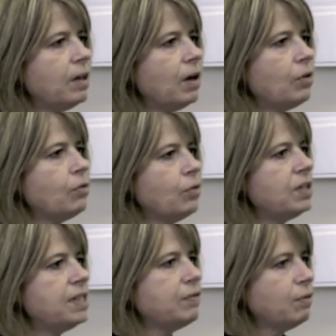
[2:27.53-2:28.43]
go through
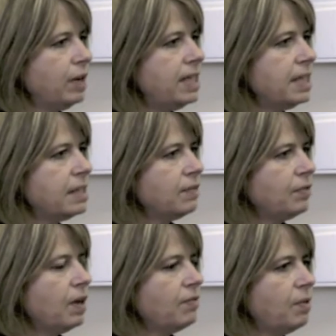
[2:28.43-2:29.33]
the different readings
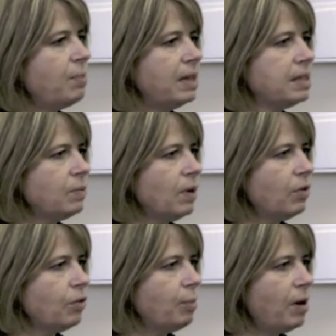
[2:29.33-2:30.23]
of the bill as it
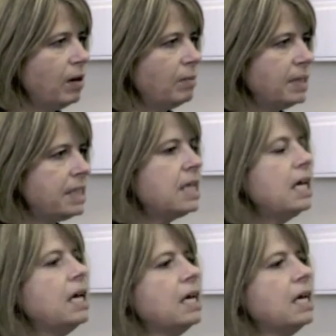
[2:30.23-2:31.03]
went through Parliament.